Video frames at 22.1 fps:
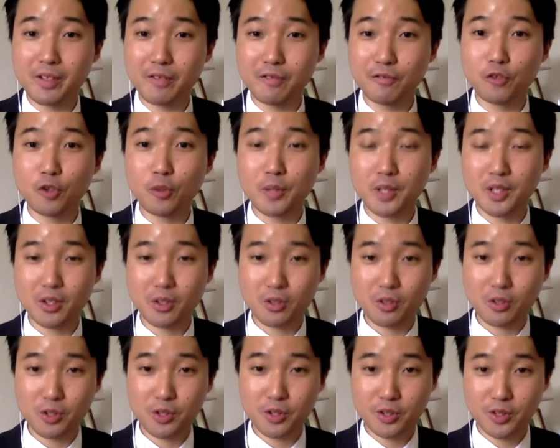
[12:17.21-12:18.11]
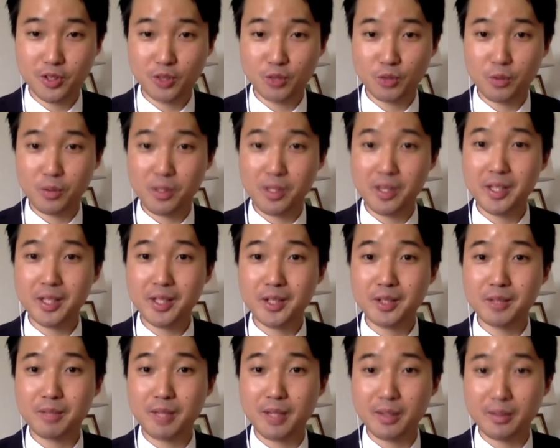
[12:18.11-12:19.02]
forming consciences, when we
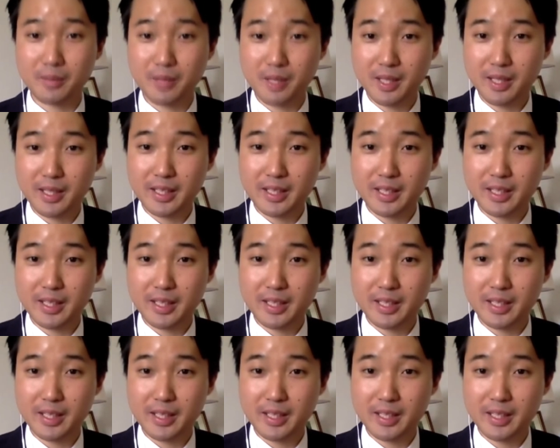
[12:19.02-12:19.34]
think about